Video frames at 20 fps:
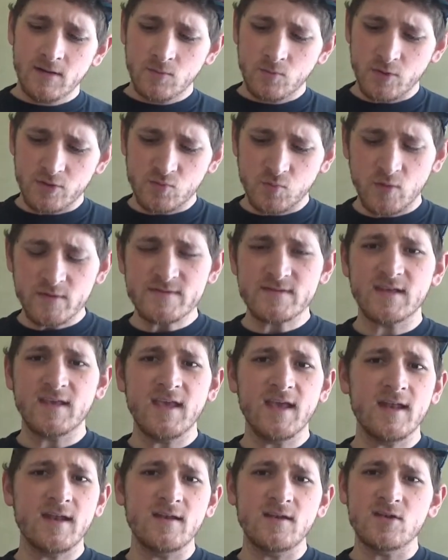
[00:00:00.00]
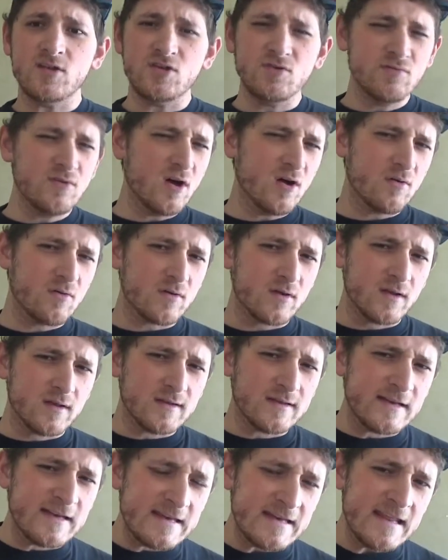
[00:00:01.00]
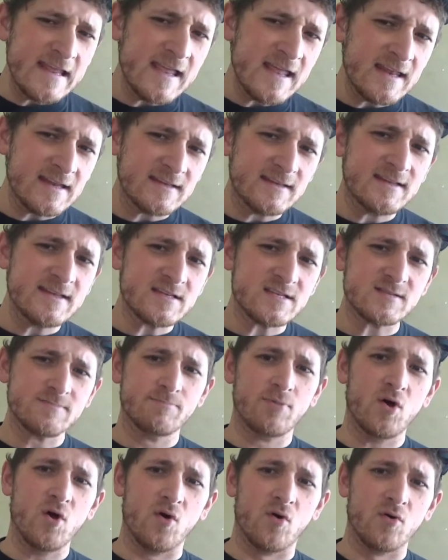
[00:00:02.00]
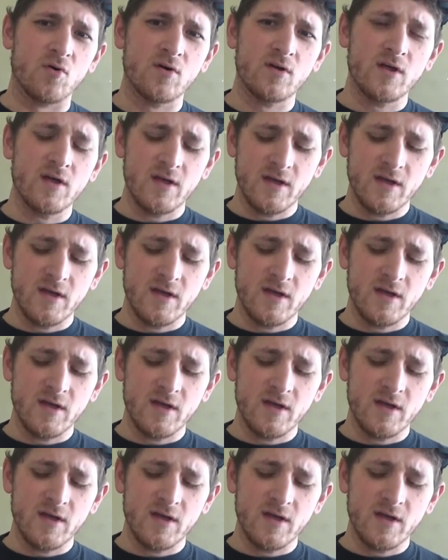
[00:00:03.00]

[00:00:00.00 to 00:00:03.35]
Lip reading: which once again, you don't need this bowl,